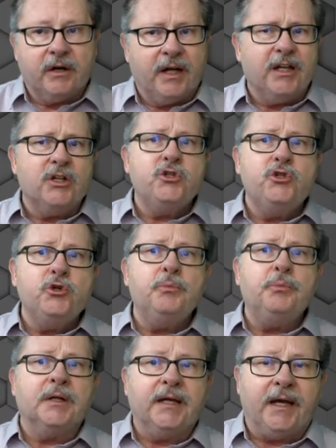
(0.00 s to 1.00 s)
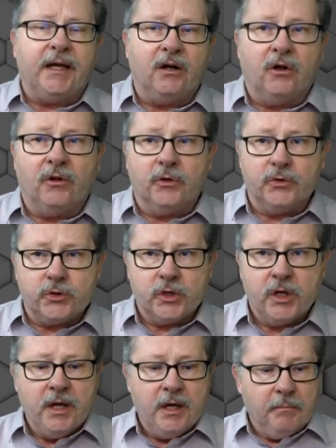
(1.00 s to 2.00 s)
I could duplicate all those
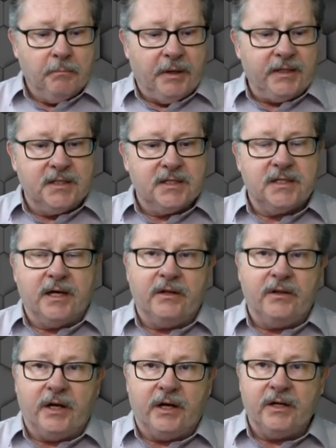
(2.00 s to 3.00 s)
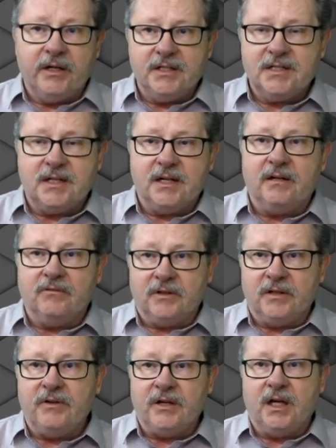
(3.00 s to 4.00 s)
buttons down there instead of
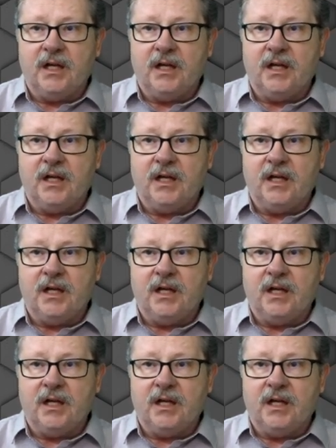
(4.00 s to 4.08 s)
leaving